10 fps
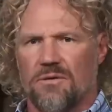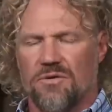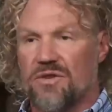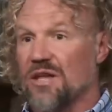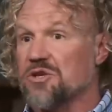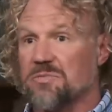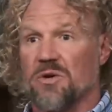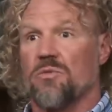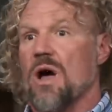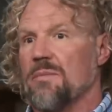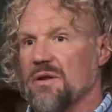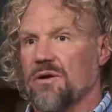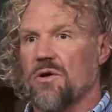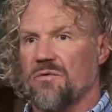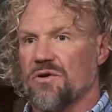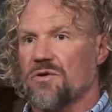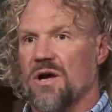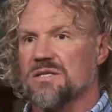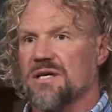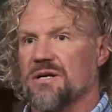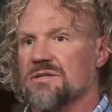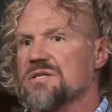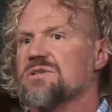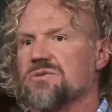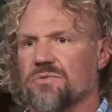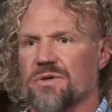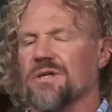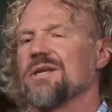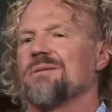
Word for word: They just put Robyn in the COVID crosshairs. This is really